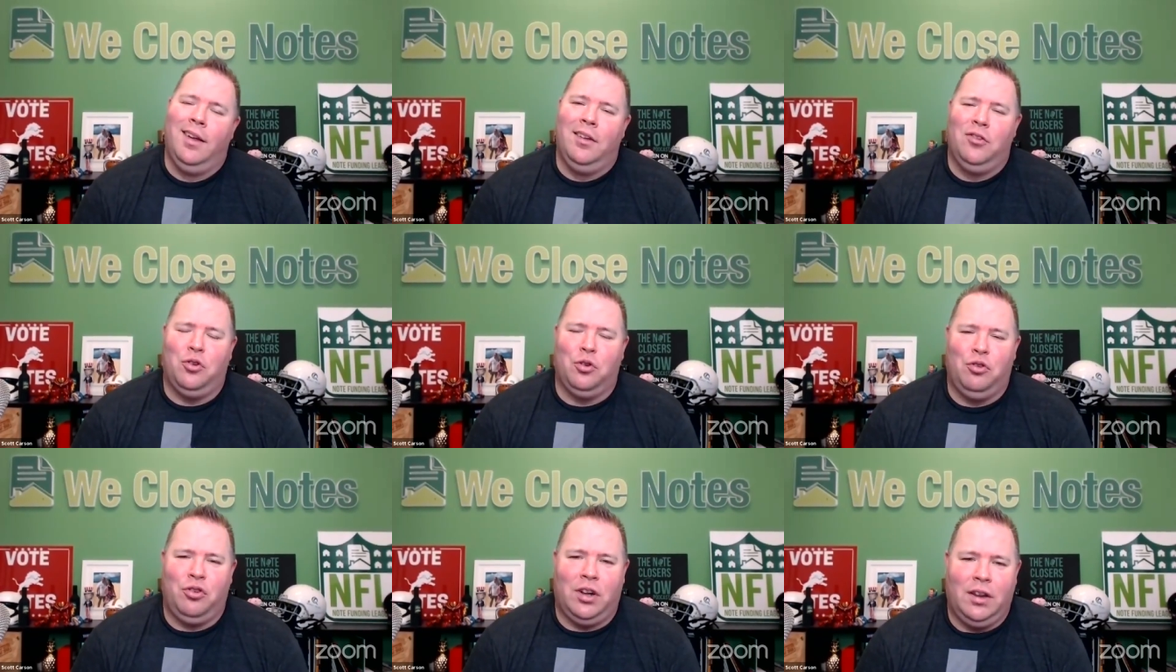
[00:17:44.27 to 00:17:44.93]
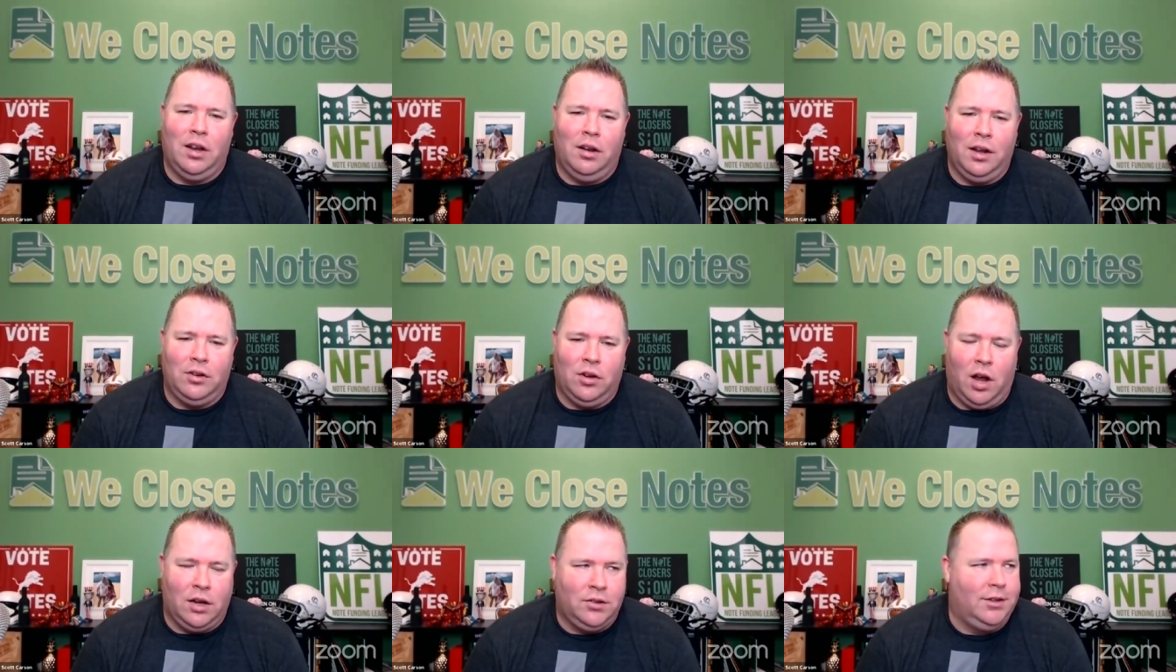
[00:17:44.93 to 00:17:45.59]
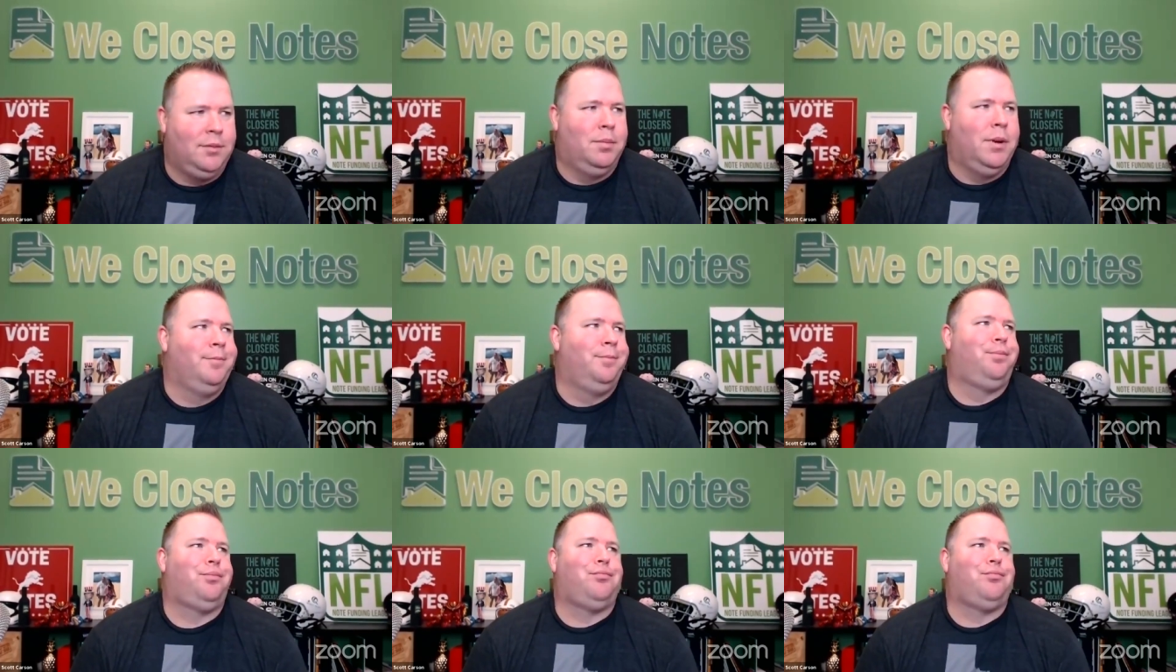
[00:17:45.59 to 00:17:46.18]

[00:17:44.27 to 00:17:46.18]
So just a little exhausted, but